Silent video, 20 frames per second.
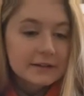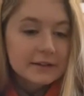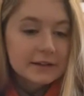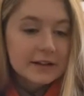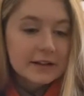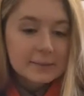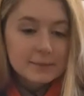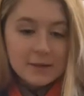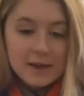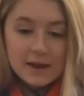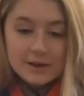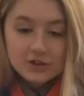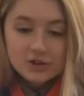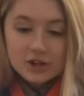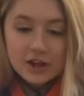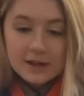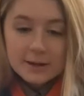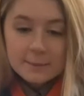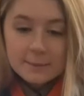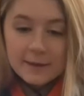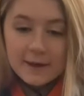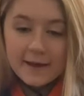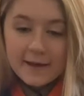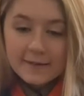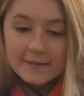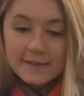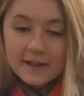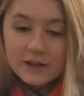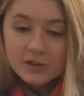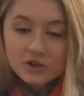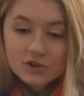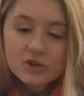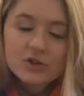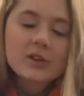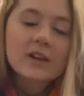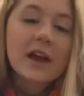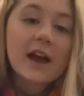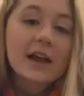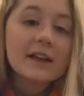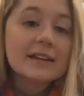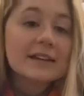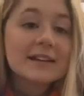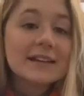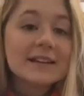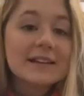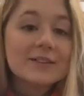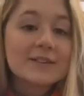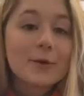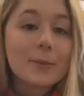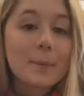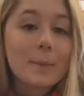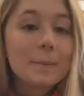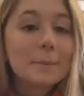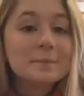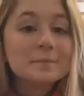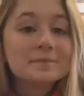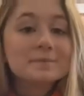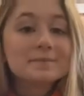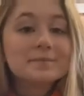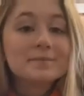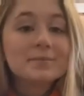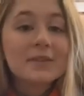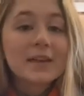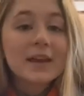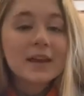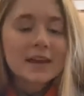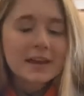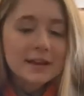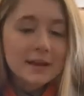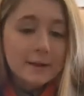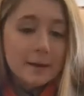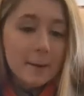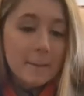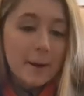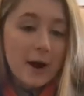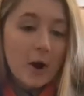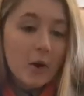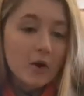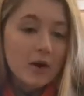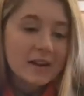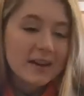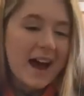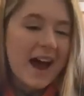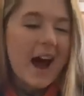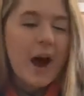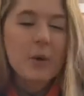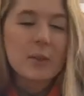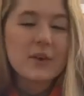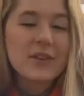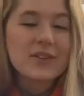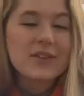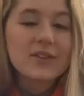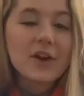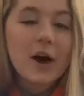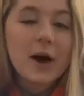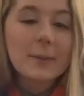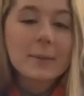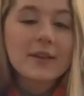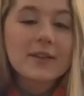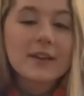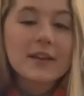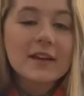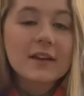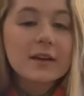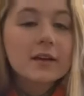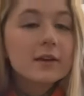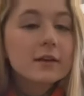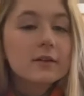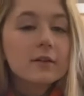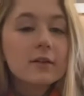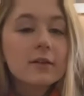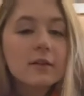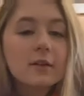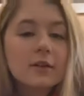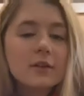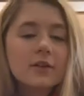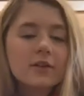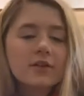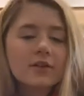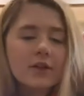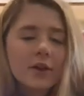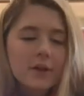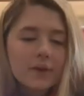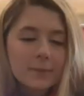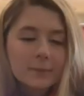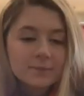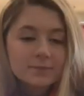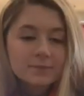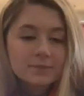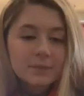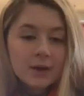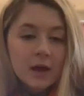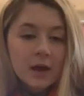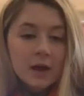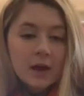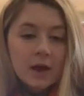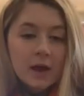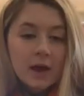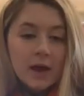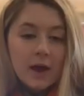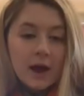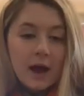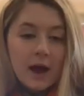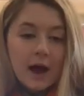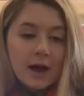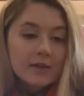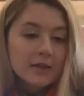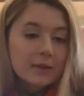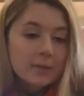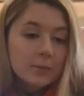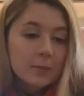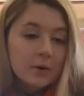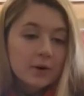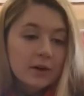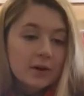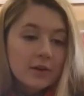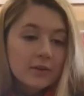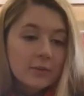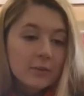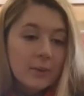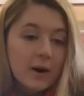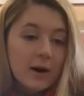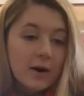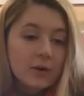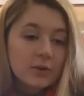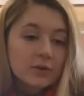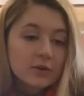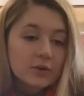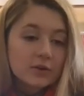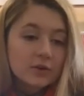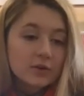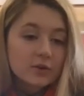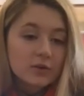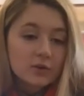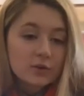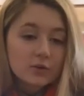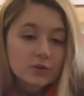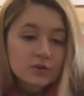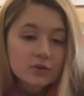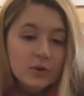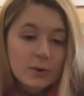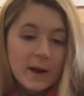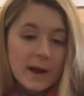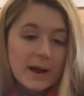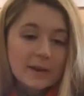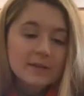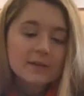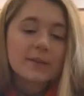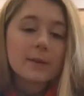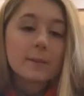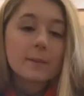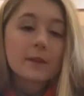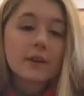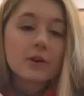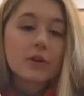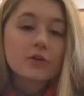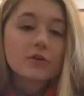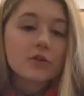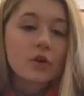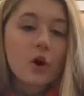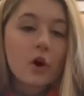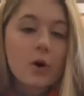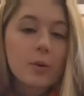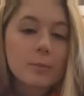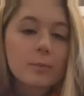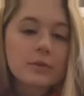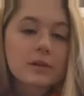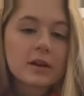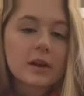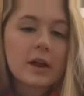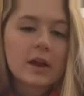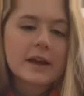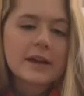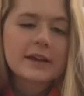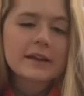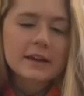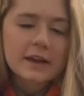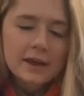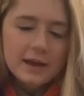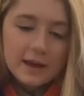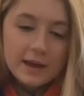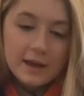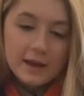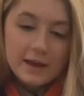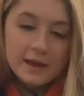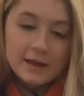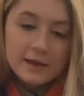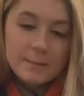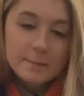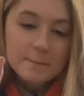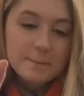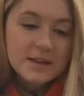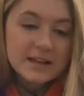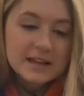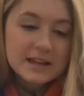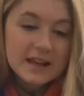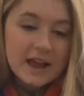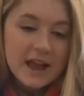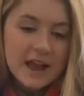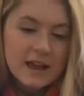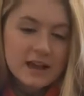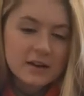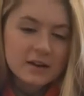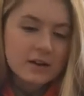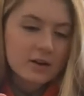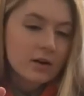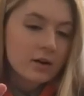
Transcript: keep their shape, and then you can eat them in about an hour's time, I think. So at this point as well, you could also add something on top, like a mini egg